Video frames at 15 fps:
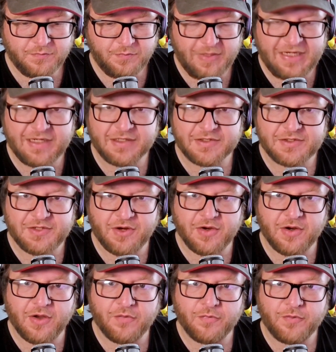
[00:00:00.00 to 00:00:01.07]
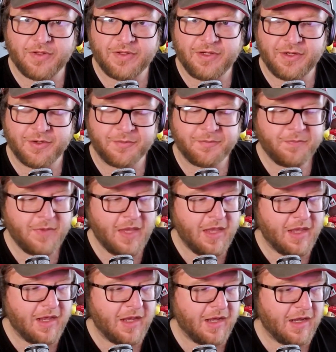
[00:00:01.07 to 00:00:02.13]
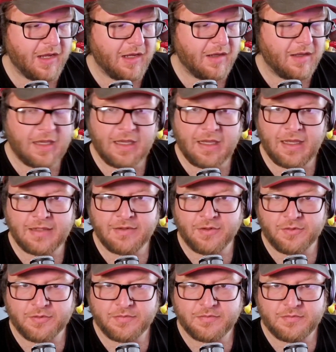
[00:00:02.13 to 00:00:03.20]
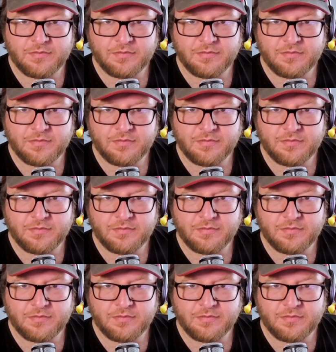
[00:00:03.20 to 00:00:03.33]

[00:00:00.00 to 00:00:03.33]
Me to start off with here, I don't.